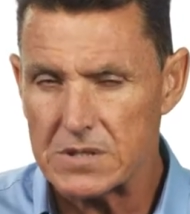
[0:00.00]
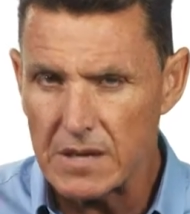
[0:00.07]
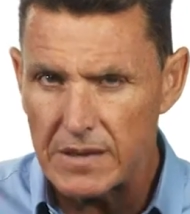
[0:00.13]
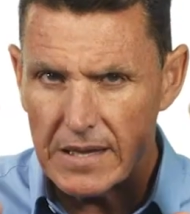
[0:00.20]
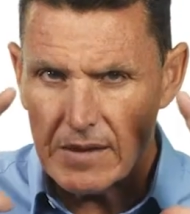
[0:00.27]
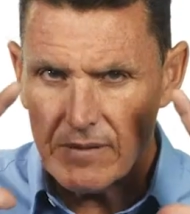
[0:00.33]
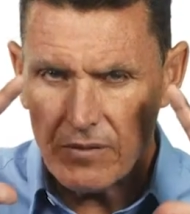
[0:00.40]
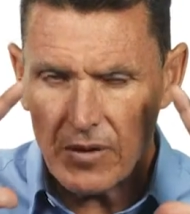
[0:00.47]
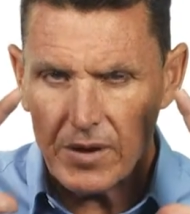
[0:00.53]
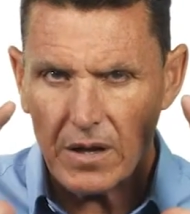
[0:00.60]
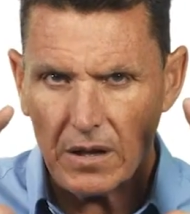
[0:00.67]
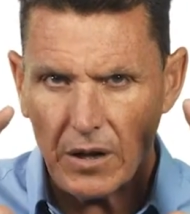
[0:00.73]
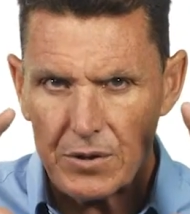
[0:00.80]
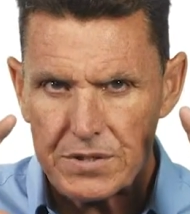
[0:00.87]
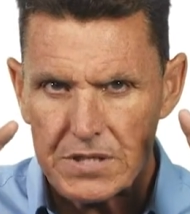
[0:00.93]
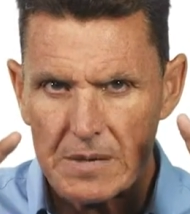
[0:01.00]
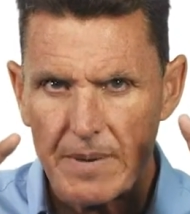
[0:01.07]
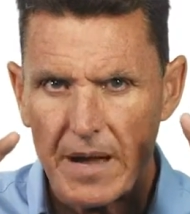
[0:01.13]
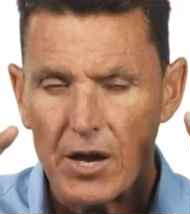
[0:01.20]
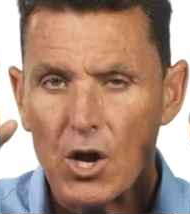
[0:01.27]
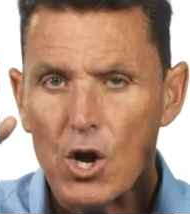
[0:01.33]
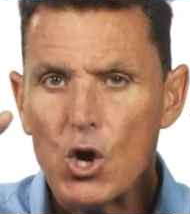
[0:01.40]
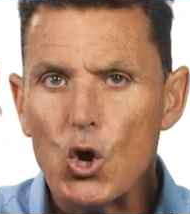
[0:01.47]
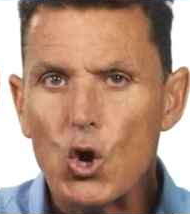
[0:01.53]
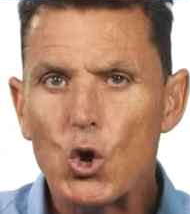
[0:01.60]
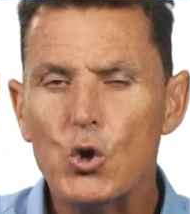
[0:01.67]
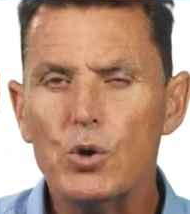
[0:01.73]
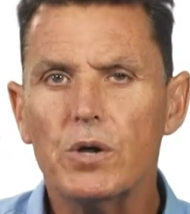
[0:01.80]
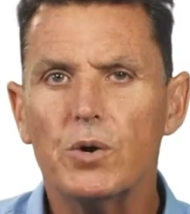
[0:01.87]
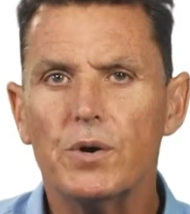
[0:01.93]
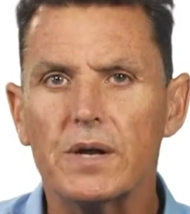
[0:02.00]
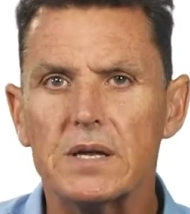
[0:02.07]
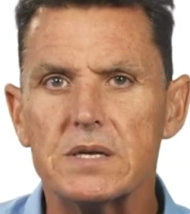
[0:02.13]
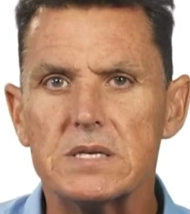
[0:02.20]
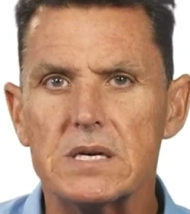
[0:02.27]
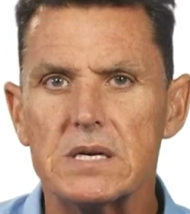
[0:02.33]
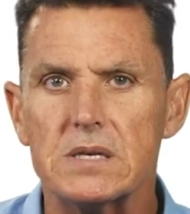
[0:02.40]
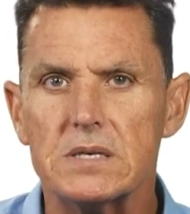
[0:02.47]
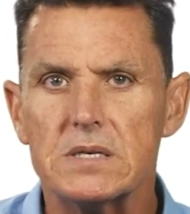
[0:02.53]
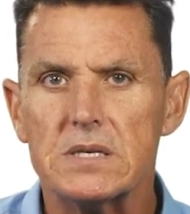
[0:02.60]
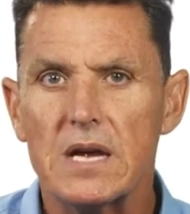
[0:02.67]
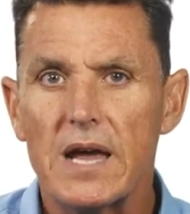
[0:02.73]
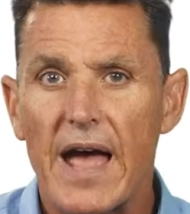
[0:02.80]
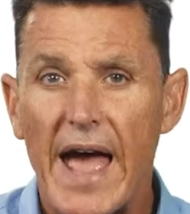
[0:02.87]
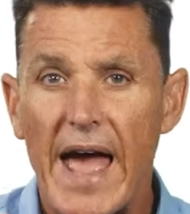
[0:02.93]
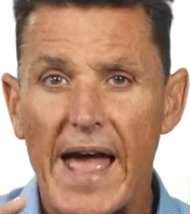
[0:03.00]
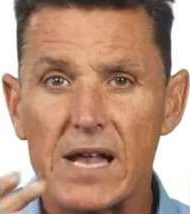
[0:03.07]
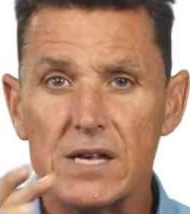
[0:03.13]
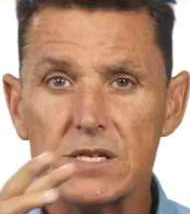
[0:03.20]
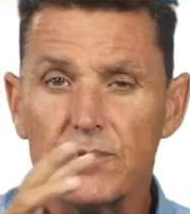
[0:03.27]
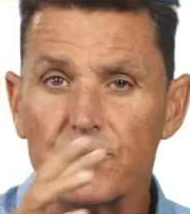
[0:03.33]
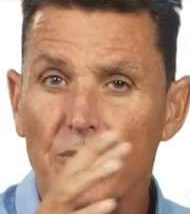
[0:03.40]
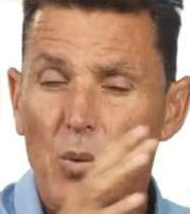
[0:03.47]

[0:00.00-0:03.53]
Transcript: So think very closely about who the audience is and